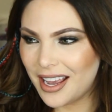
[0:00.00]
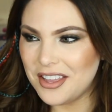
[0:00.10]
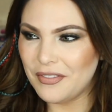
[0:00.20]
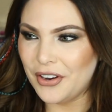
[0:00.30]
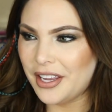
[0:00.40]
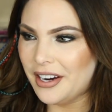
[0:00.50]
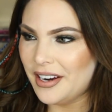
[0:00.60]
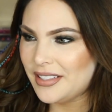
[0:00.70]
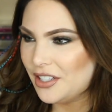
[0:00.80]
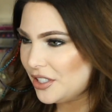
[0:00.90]
And then if you're
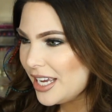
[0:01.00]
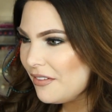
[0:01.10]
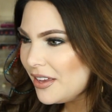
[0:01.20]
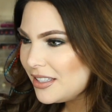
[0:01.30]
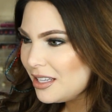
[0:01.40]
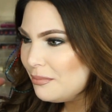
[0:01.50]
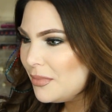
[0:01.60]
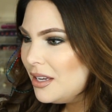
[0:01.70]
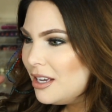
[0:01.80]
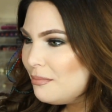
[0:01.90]
curious, I just have like
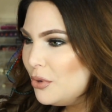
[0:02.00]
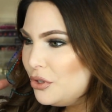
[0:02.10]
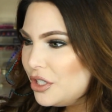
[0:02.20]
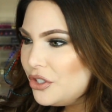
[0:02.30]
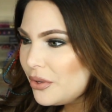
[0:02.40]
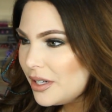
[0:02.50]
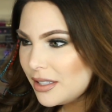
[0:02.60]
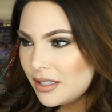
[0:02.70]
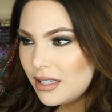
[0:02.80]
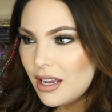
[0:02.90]
some Muji
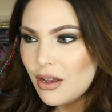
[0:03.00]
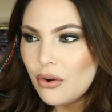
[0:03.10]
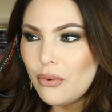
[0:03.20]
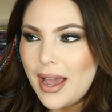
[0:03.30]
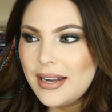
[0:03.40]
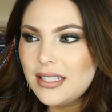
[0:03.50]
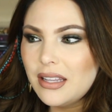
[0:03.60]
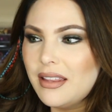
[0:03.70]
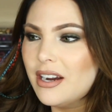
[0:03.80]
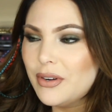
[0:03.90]
drawers right
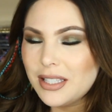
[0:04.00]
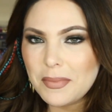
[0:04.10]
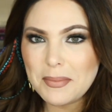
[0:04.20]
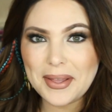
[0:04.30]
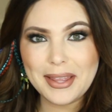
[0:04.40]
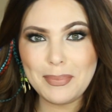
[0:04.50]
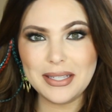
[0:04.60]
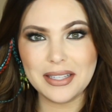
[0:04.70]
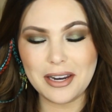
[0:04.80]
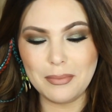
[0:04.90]
there with some of my
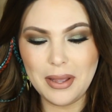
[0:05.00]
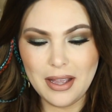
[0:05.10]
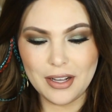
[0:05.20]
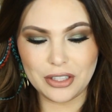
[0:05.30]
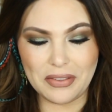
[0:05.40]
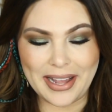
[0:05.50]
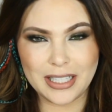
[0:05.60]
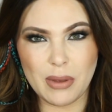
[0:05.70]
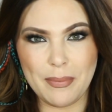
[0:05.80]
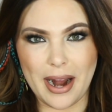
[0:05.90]
lippies in them. So
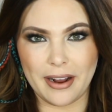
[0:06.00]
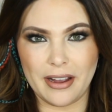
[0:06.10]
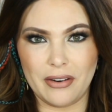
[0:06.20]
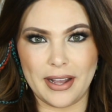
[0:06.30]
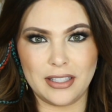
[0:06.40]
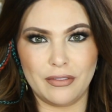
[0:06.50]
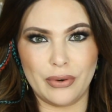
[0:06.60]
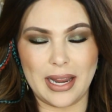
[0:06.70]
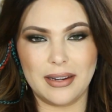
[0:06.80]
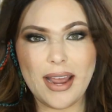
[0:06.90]
that's my background as of
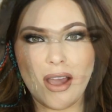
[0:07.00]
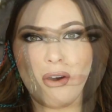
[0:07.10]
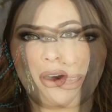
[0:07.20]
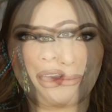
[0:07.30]
right now.